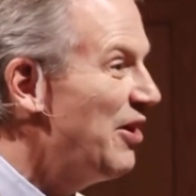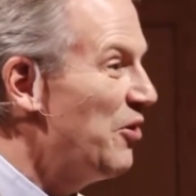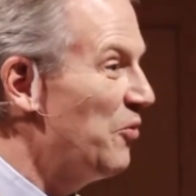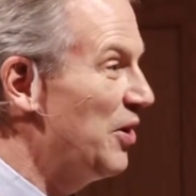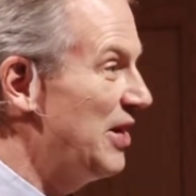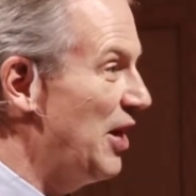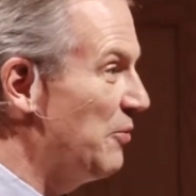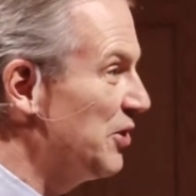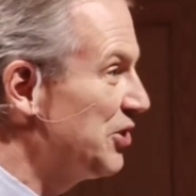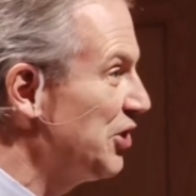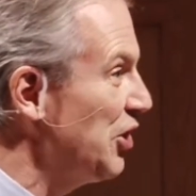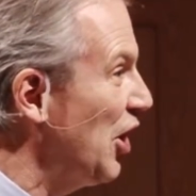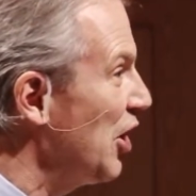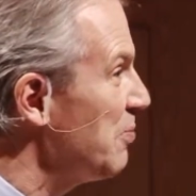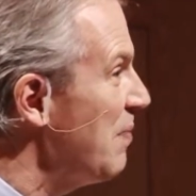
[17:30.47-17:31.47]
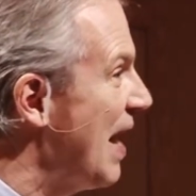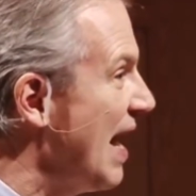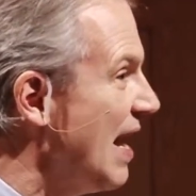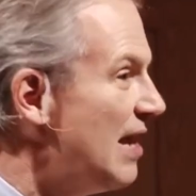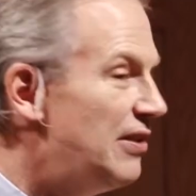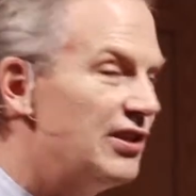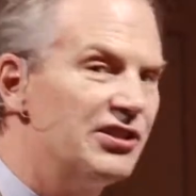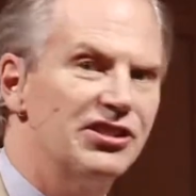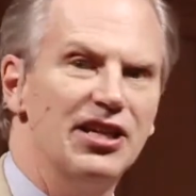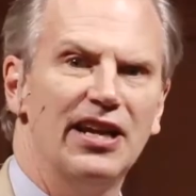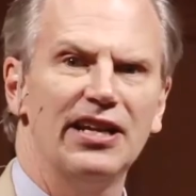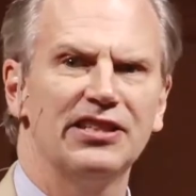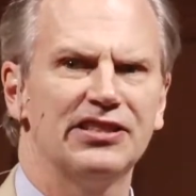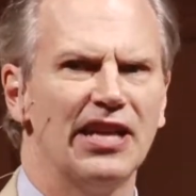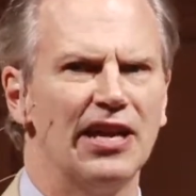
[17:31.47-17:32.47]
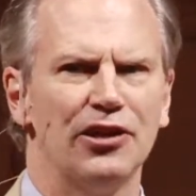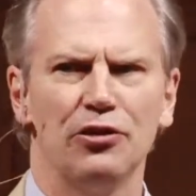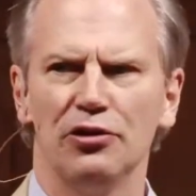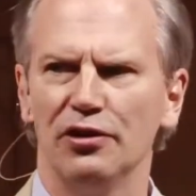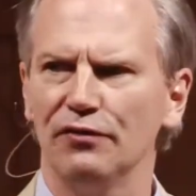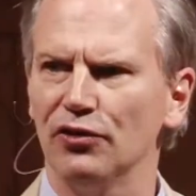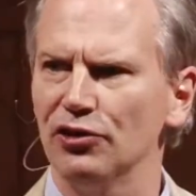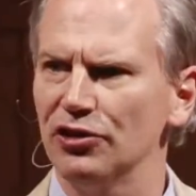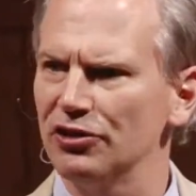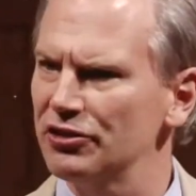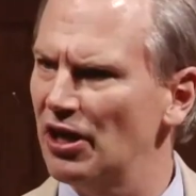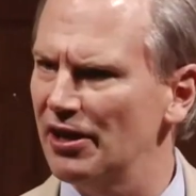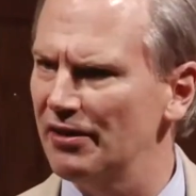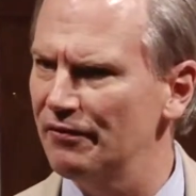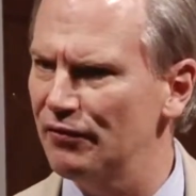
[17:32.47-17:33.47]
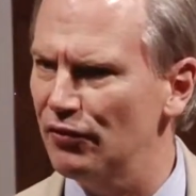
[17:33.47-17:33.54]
When he was a young man, the steady state universe, uh,